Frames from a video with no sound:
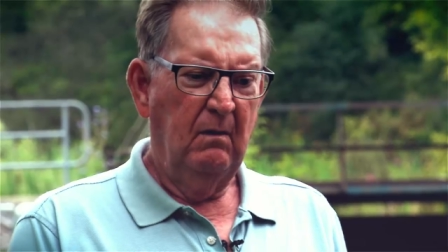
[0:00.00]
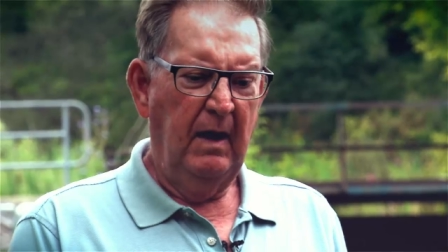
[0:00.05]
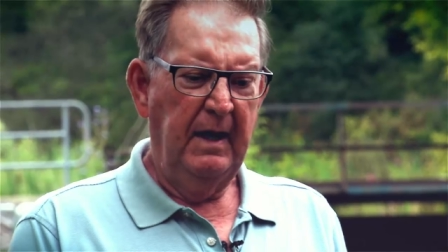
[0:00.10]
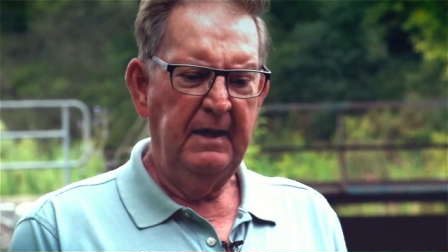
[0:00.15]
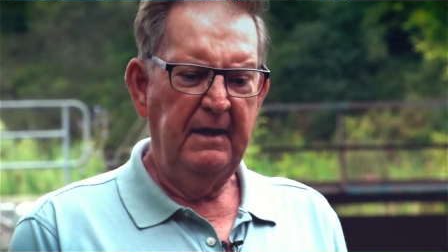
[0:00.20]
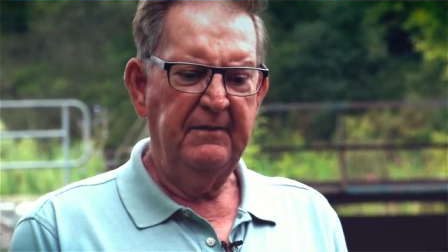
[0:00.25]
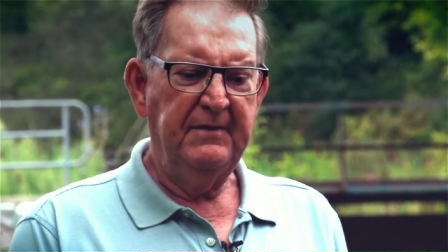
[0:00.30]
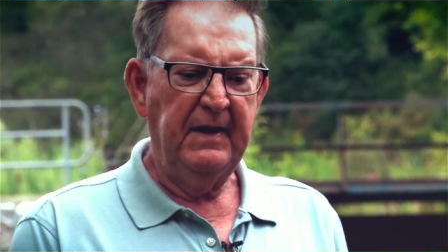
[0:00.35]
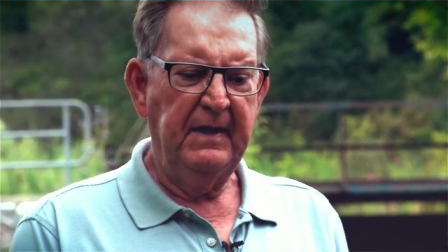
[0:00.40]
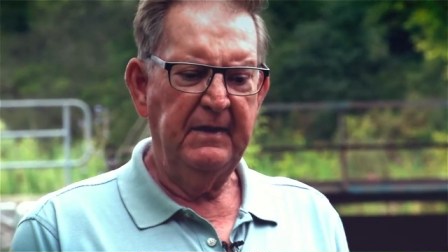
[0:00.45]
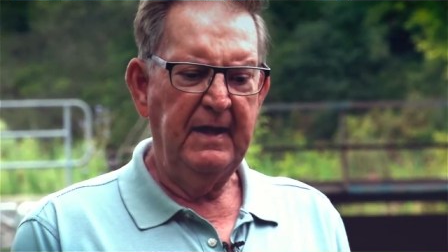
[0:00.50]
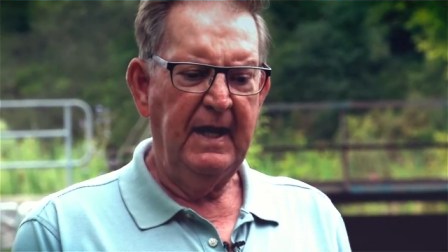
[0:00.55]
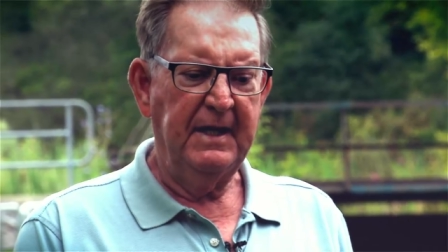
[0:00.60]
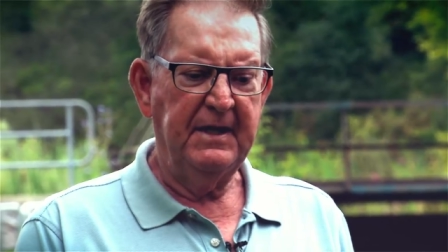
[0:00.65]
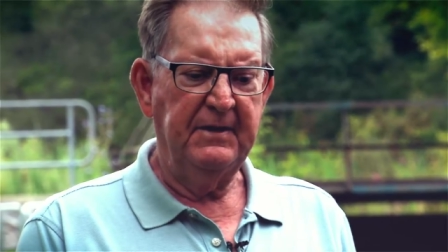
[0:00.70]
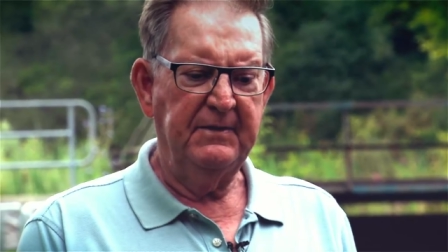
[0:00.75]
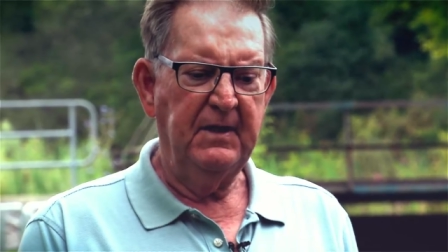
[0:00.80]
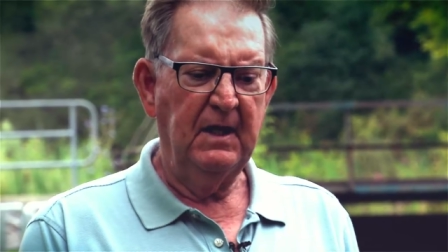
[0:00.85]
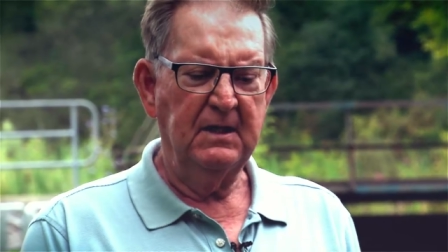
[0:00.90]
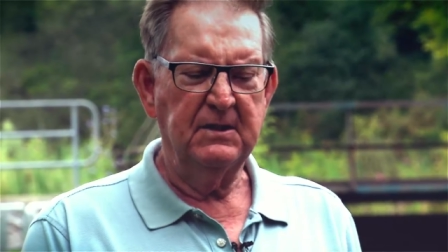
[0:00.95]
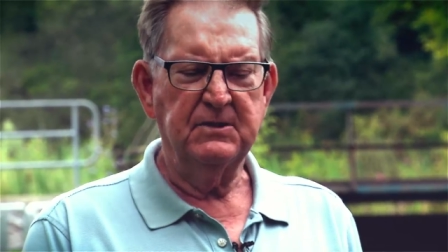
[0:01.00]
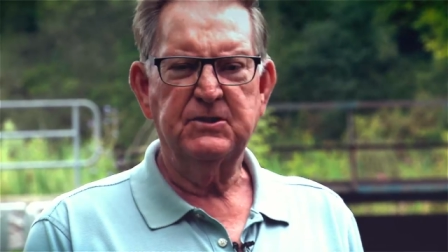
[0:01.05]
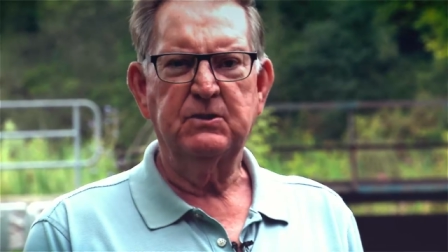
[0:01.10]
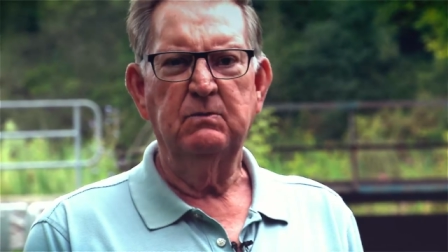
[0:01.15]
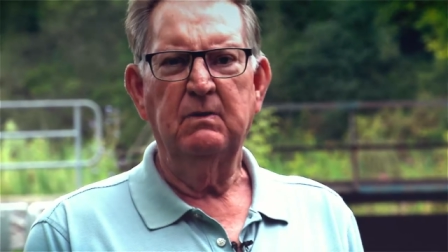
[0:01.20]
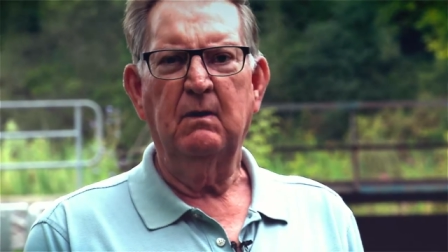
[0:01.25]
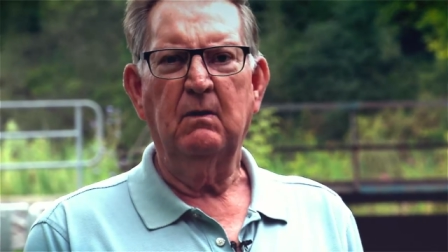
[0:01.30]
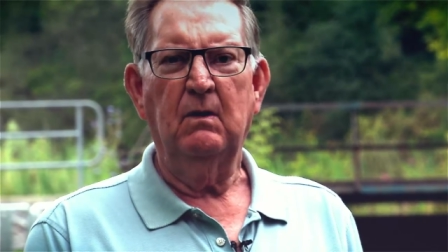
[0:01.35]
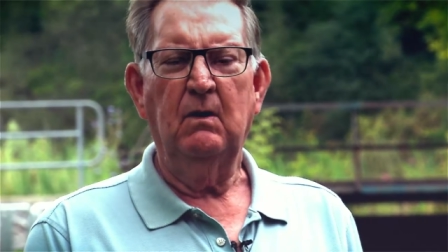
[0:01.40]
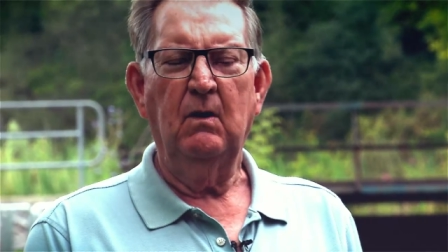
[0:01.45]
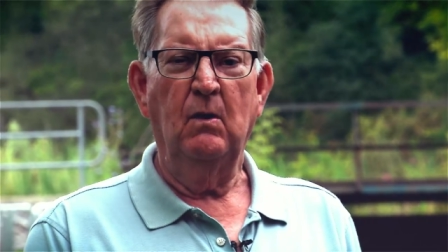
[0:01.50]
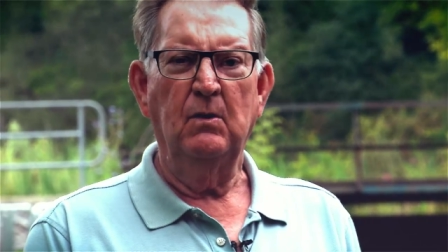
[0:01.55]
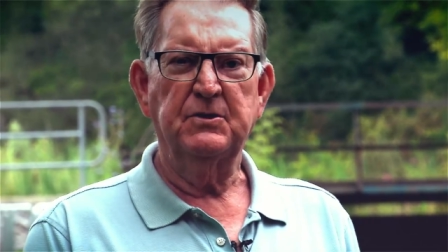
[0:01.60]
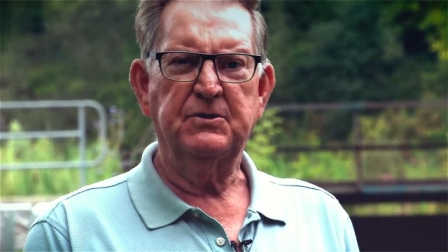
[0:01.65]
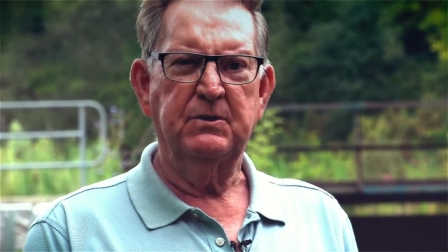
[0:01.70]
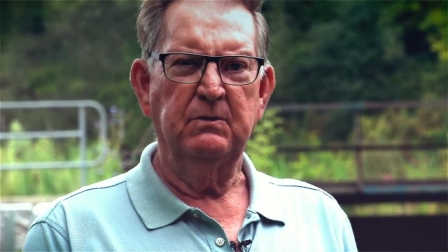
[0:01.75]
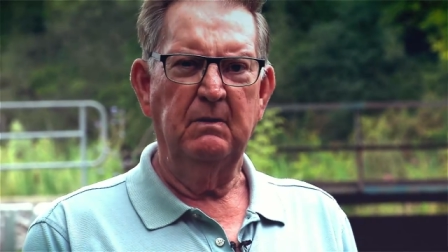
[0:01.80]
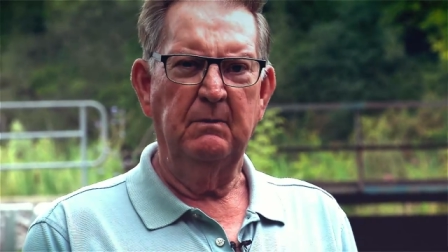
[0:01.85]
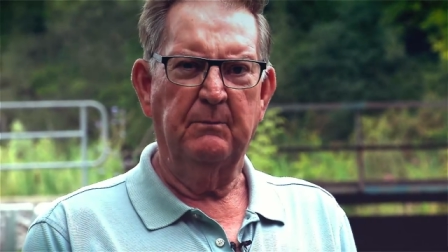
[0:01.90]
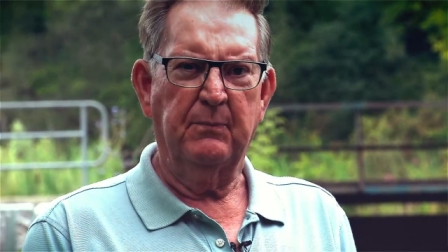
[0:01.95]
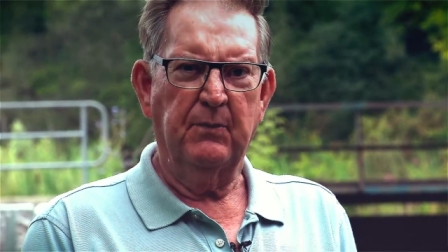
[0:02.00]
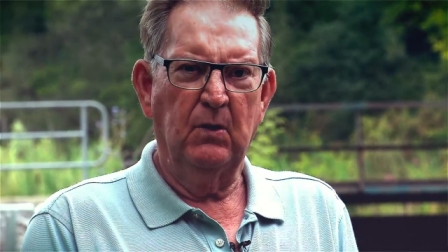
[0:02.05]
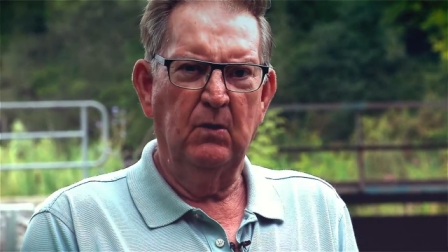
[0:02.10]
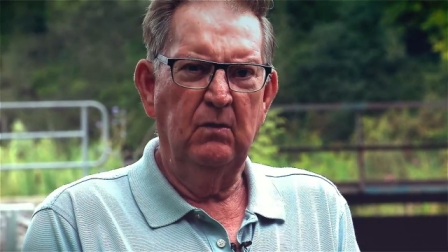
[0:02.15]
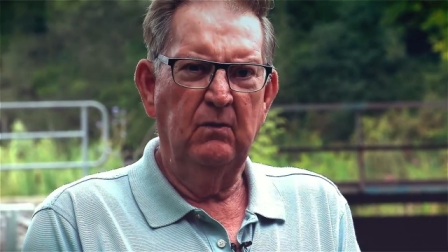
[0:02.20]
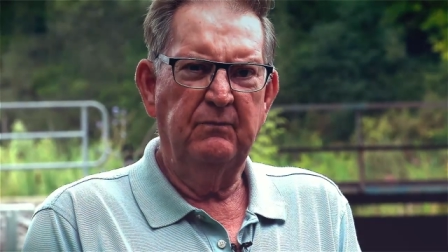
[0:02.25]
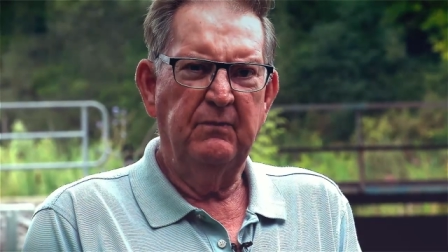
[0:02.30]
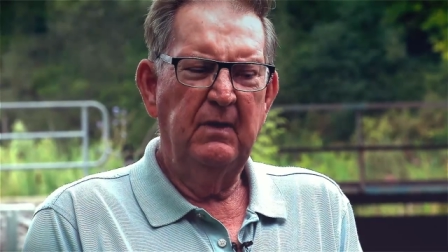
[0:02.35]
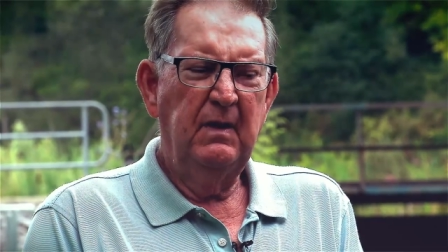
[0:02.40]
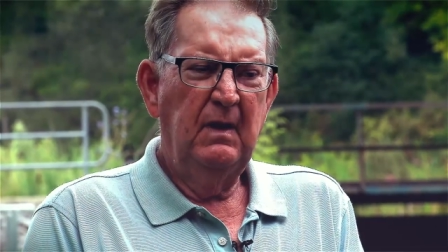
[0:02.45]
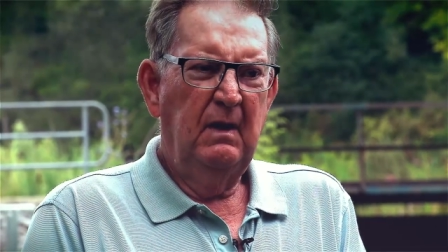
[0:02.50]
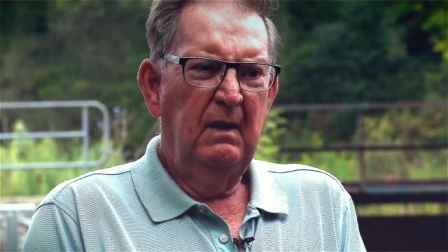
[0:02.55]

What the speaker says: anything that goes to improve,